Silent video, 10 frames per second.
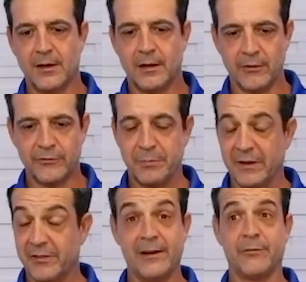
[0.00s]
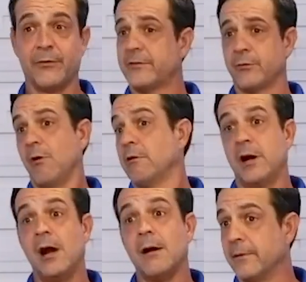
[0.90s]
You know, just be thankful that you woke
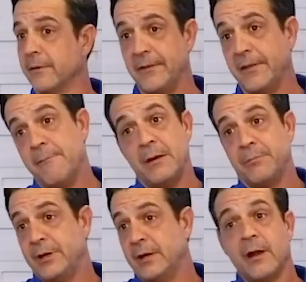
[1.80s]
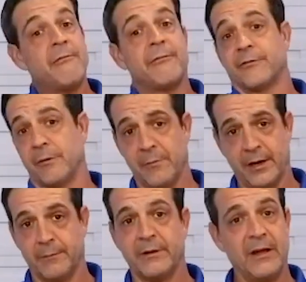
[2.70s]
up. That that may be enough for
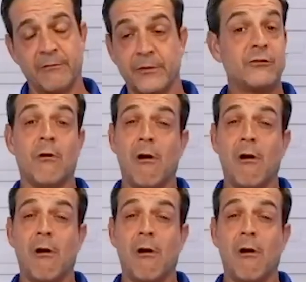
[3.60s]
somebody. Be thankful that you are